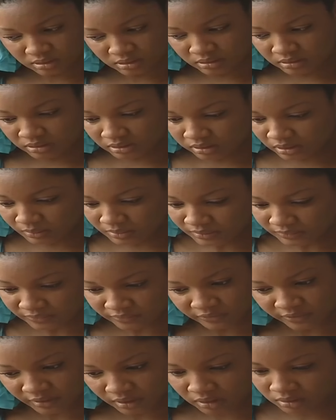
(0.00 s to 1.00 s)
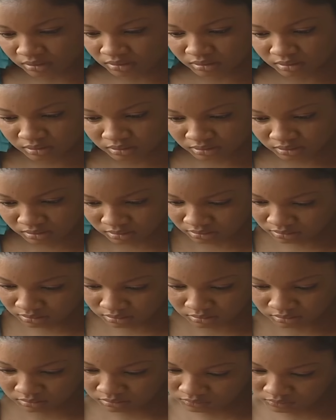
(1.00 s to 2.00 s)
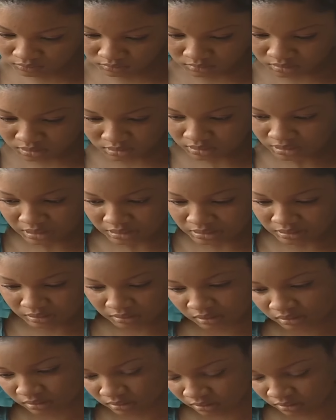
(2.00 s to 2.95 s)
slipped and fell. Well, that's it.